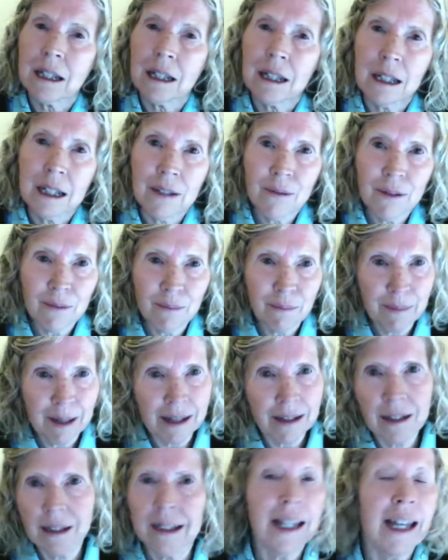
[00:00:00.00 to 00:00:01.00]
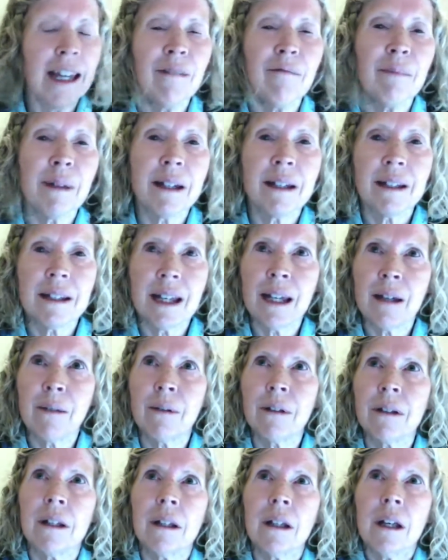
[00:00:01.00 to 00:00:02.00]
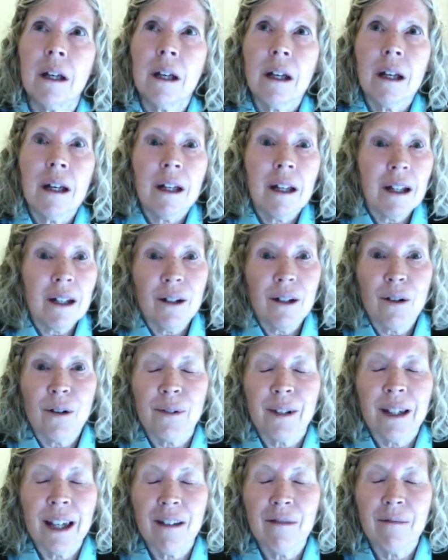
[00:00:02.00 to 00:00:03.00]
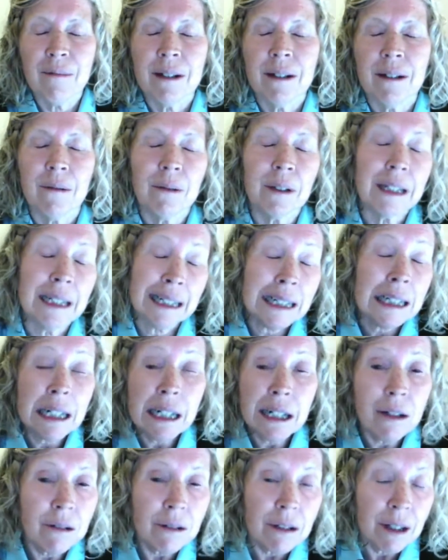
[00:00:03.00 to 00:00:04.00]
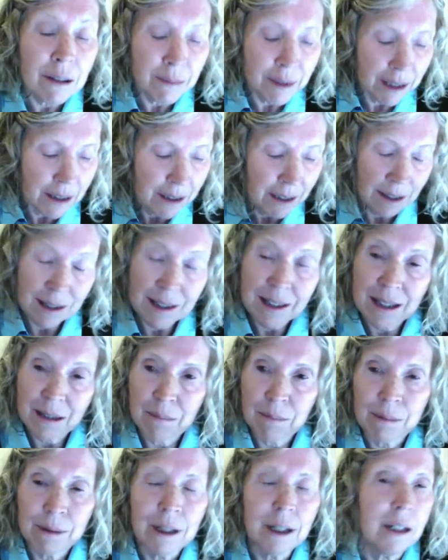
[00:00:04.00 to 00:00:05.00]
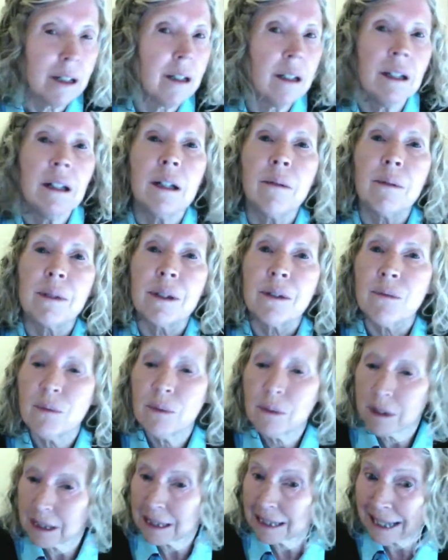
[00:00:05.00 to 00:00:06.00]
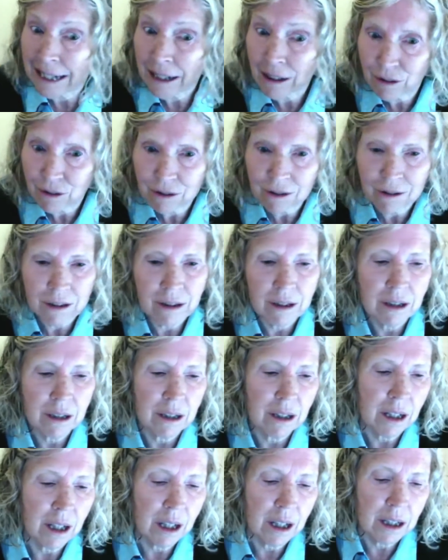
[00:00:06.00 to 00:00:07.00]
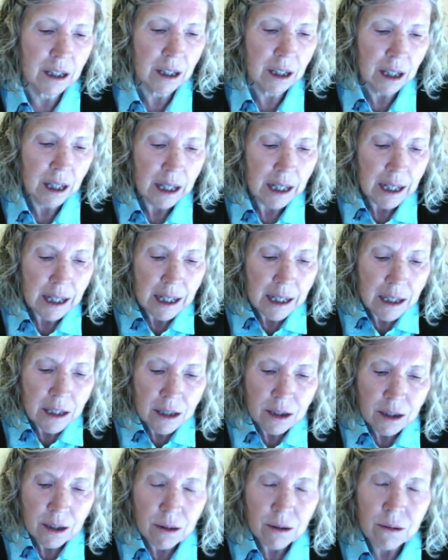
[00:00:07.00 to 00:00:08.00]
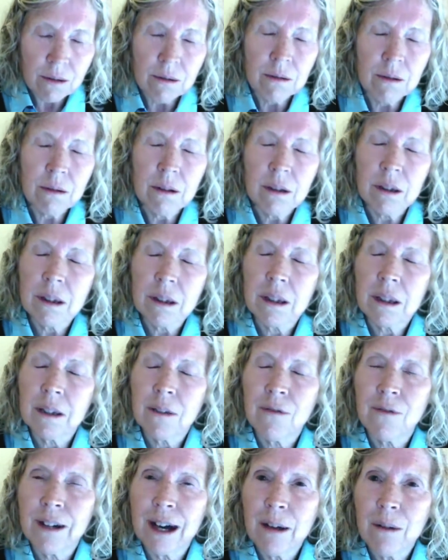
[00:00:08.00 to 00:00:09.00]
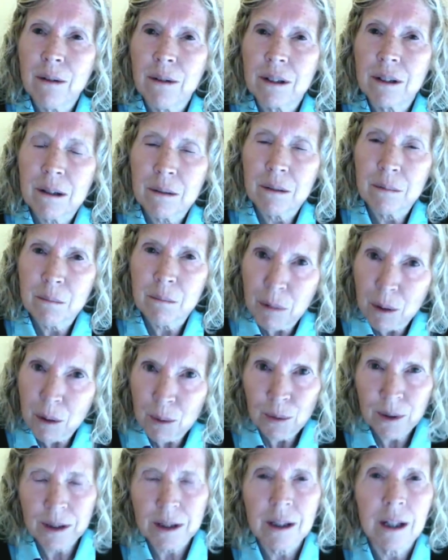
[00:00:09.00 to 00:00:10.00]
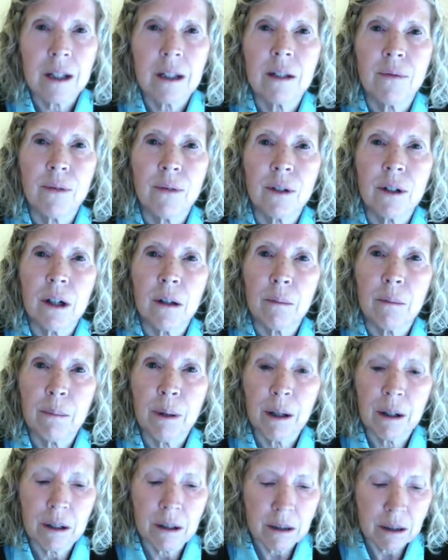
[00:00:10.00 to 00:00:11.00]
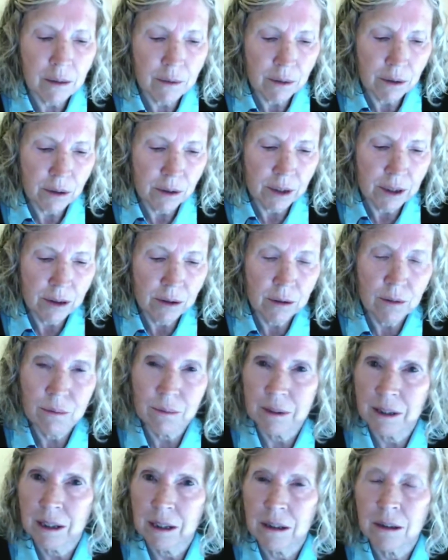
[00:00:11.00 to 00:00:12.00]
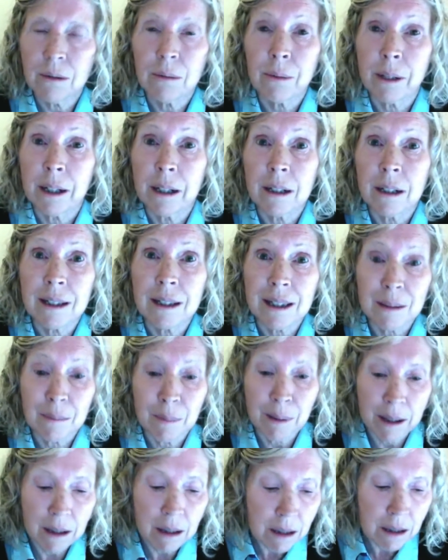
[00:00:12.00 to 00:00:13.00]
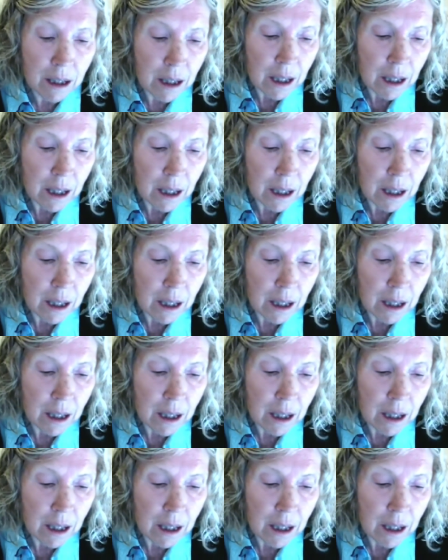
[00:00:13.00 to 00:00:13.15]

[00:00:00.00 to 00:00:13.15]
even back to caveman day, when, if cavemen would get cut or something and they'd see blood, it was danger. And so the vowels are the most difficult part of learning to read, write, and spell.